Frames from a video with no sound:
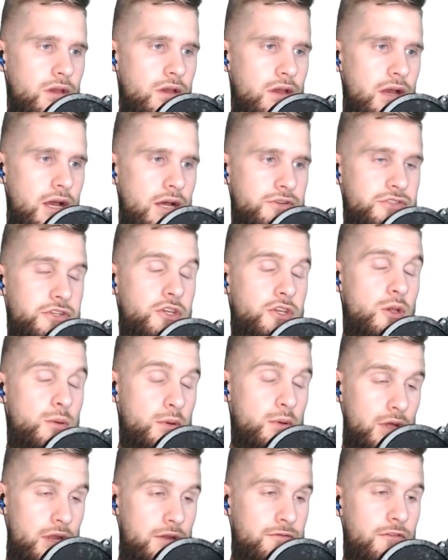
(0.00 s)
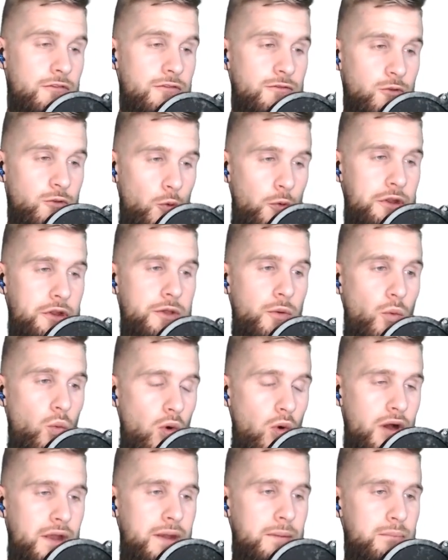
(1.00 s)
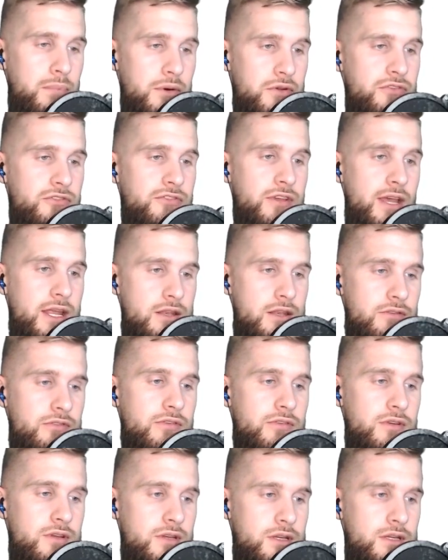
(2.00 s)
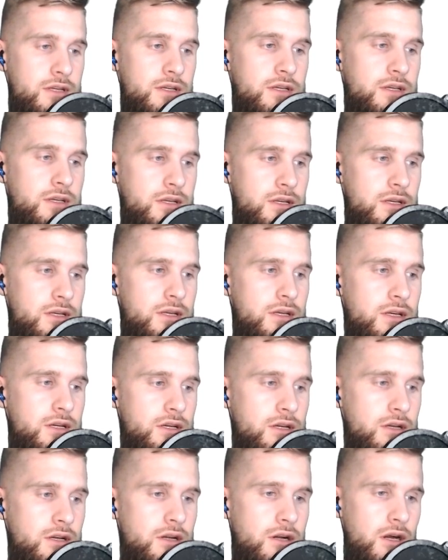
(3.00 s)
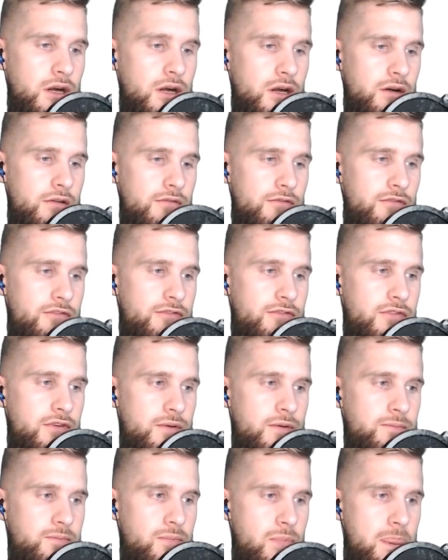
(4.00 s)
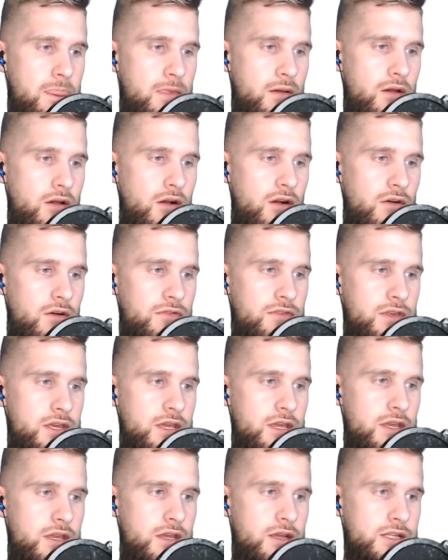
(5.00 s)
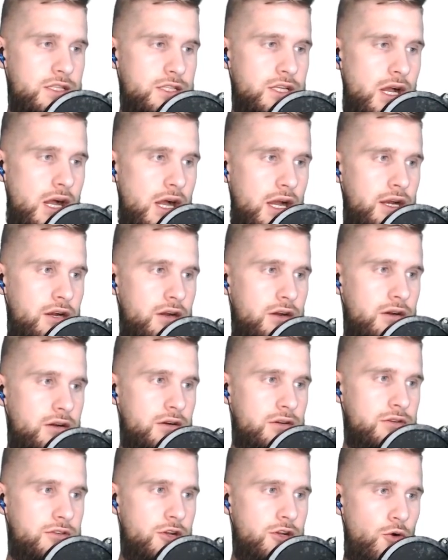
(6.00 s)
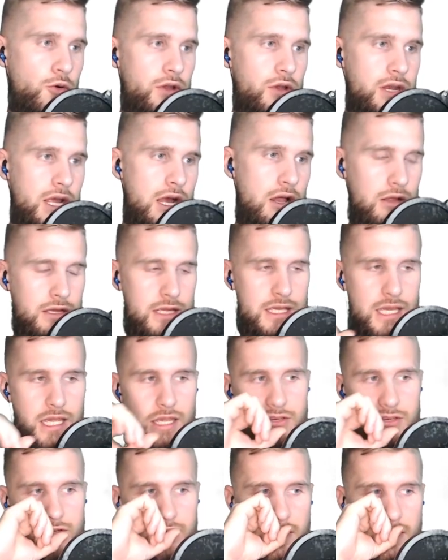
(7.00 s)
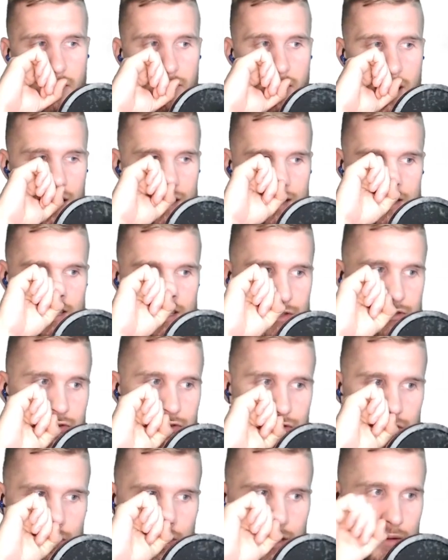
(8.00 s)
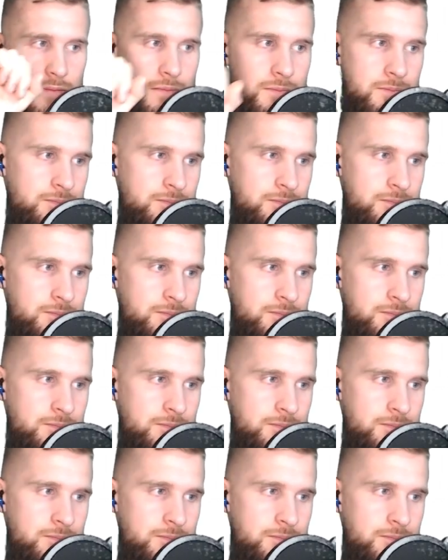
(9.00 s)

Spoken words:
has accumulated for 41% of the entire token allocation. Now that is interesting.